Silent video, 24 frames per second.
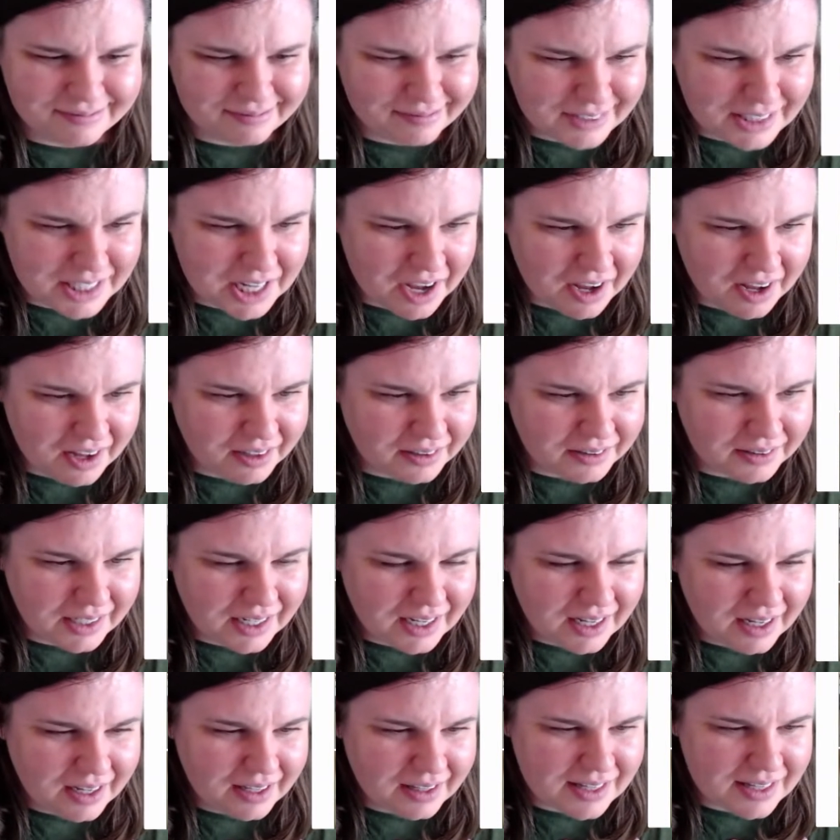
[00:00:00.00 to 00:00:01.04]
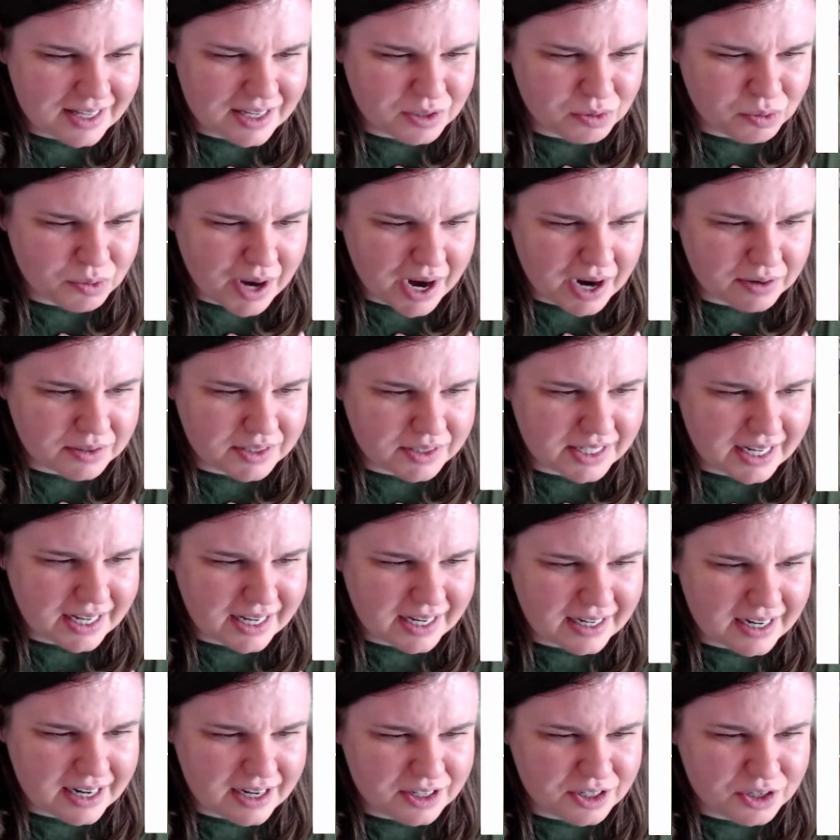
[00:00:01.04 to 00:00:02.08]
Duh. This
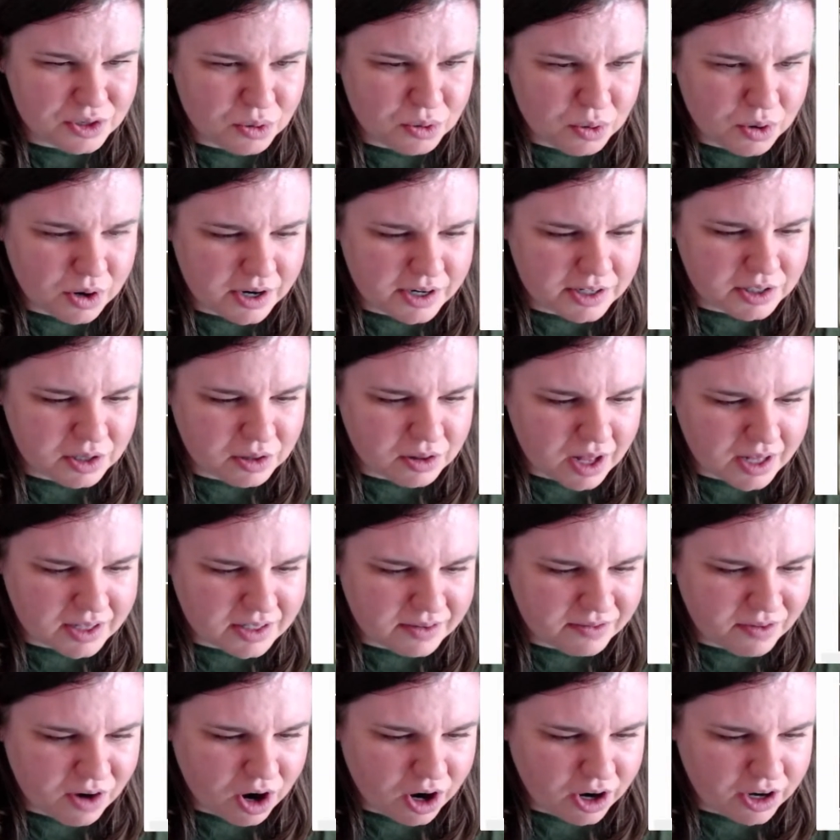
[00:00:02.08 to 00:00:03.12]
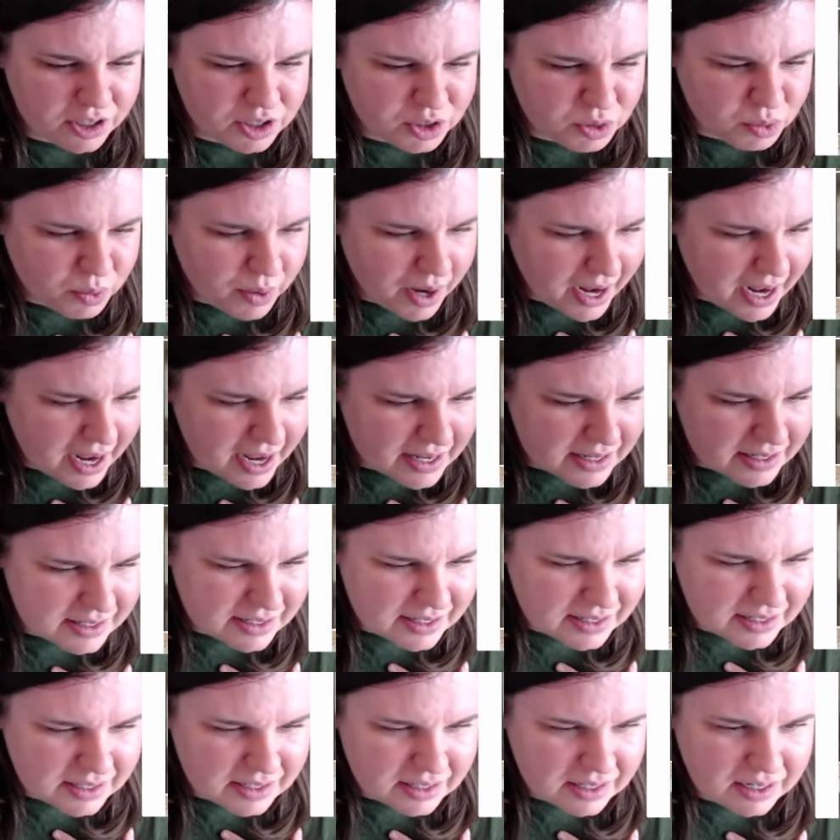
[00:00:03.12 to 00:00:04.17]
rounded door, so lots of
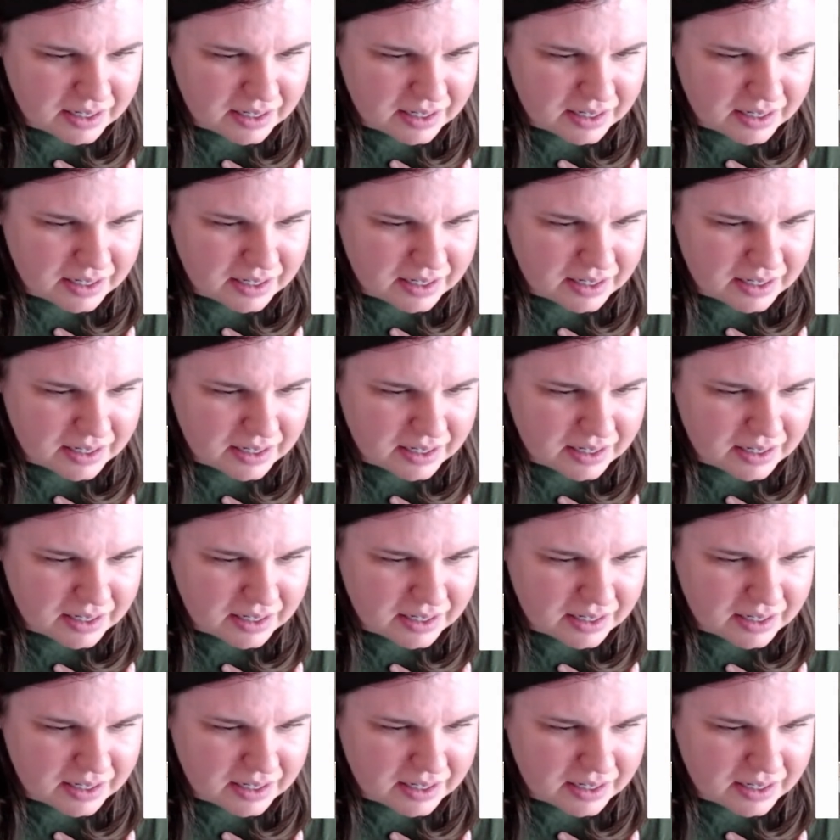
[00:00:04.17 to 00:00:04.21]
archways.